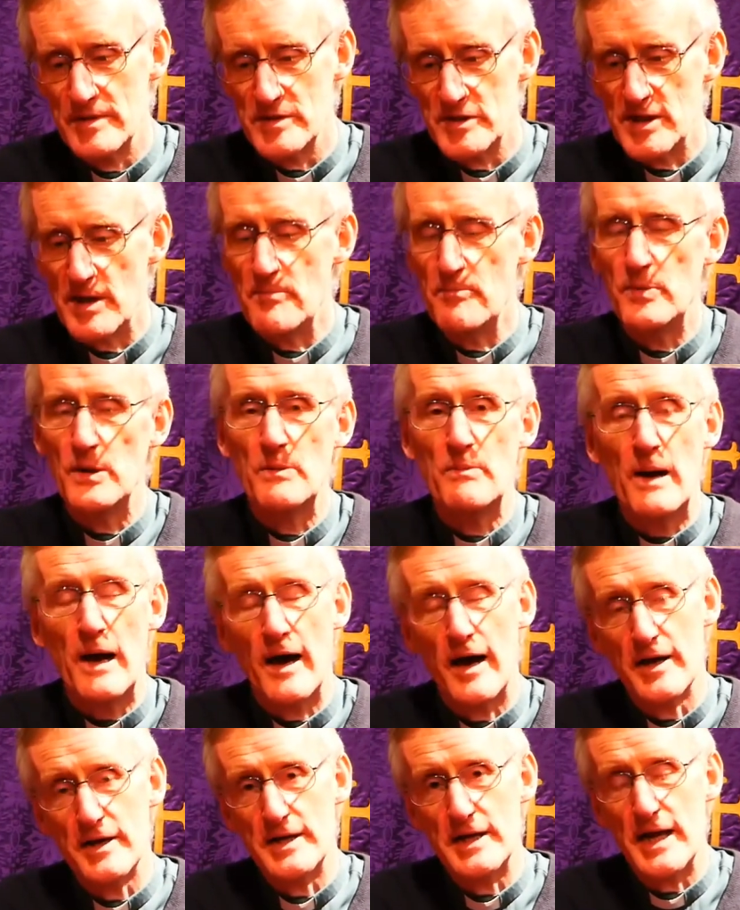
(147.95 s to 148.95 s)
Simple
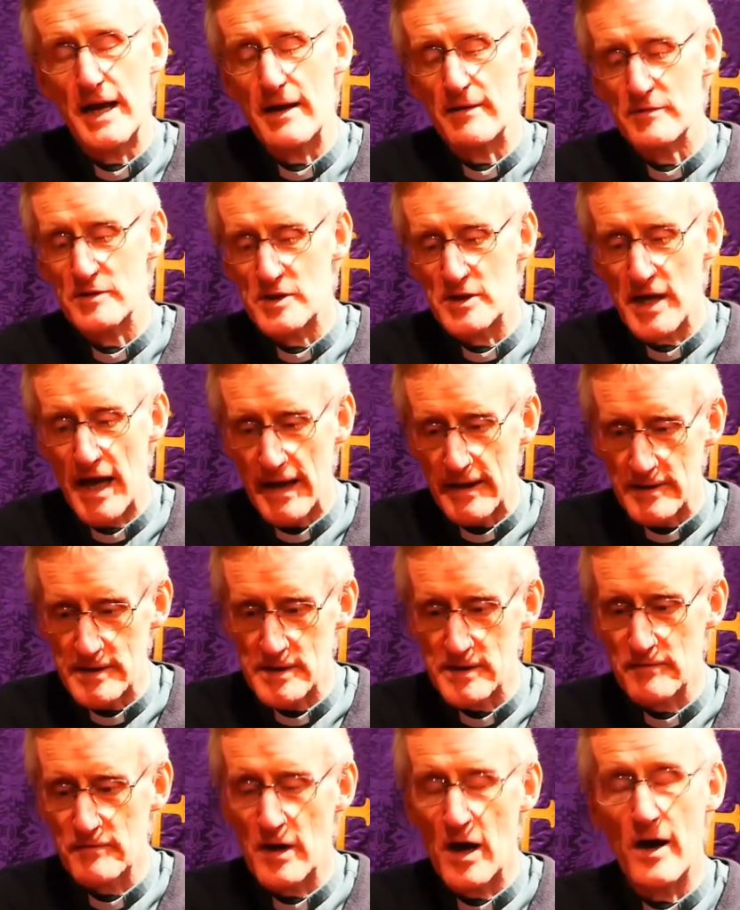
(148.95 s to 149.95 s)
but unannounced
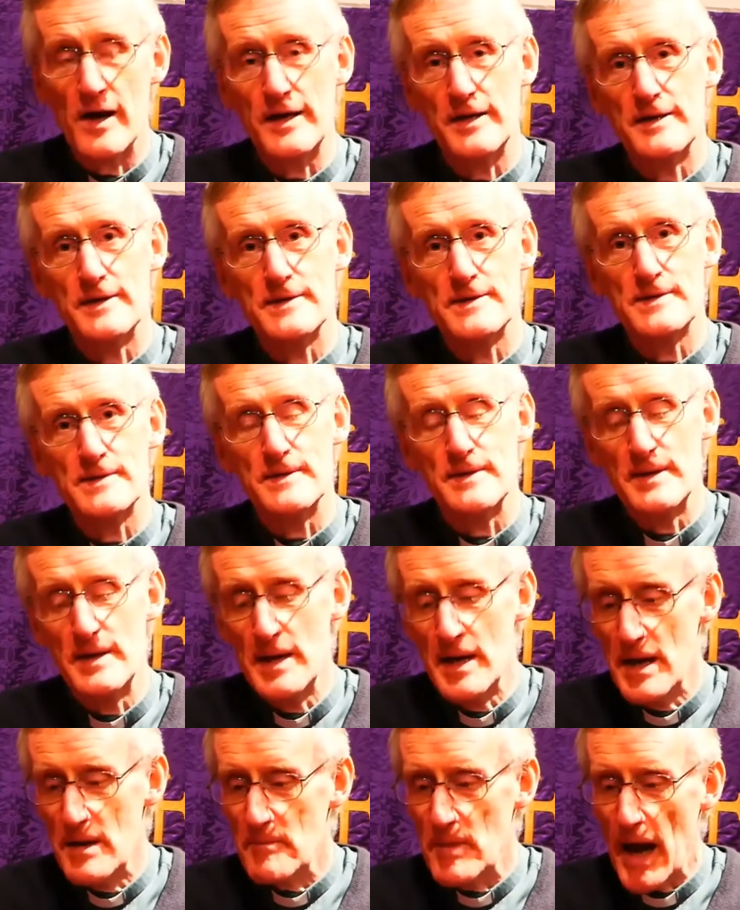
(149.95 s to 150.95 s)
acts of kindness,
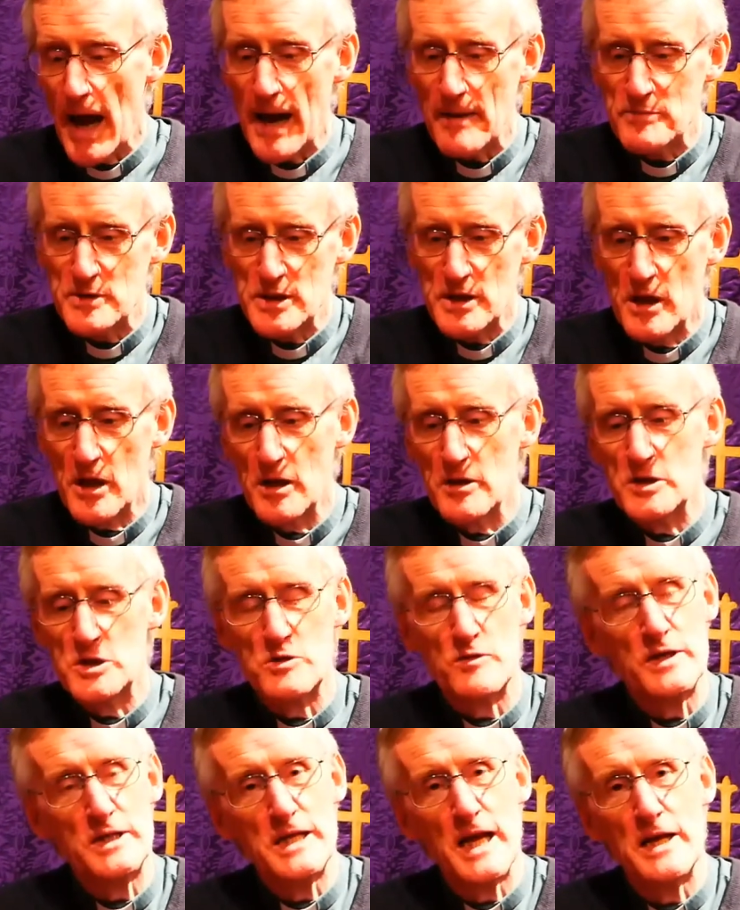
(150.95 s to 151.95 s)
perhaps a
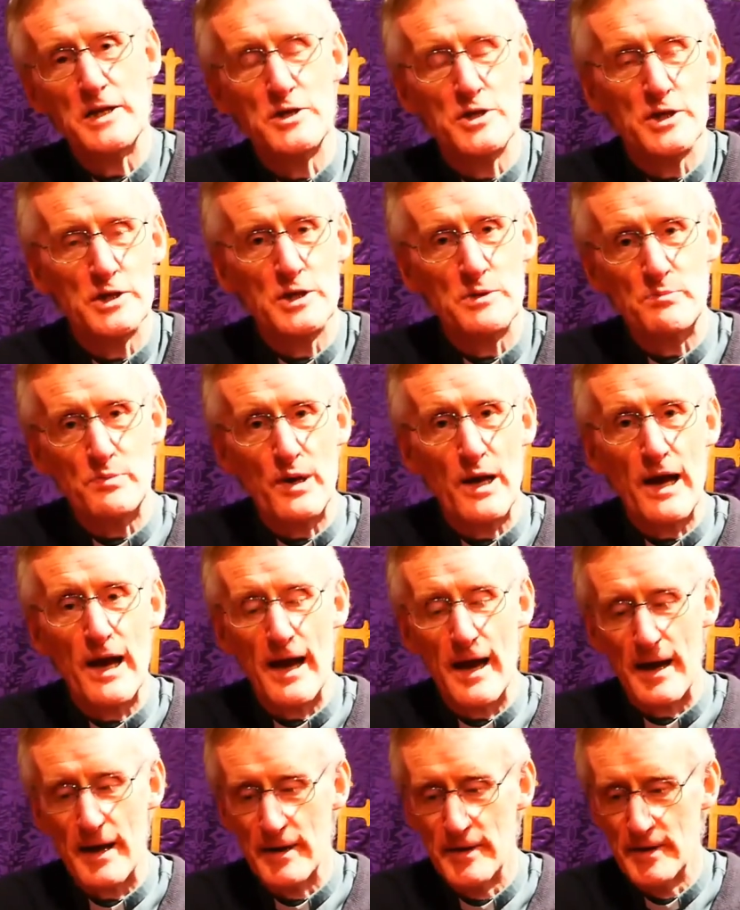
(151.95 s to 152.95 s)
closer attention to
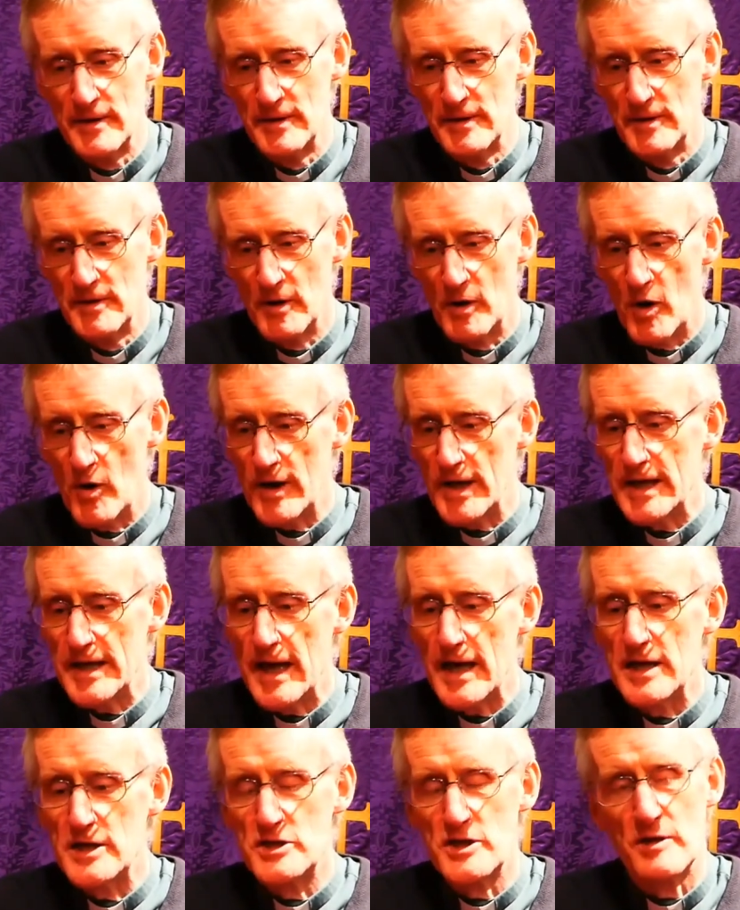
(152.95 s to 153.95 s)
prayer, or
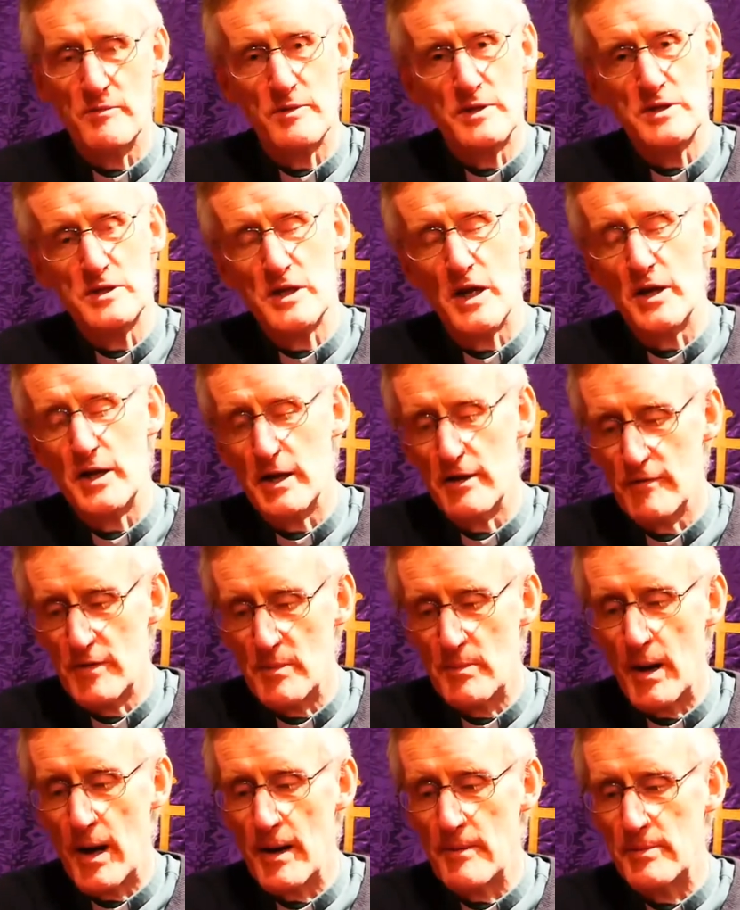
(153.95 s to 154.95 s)
engaging with study of
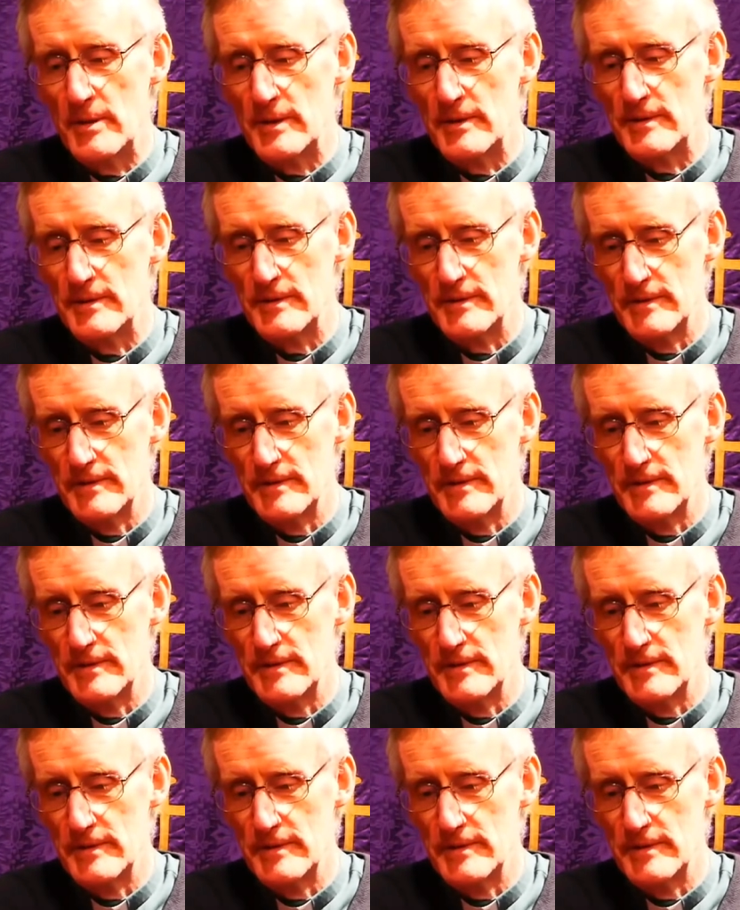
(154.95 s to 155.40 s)
the Bible.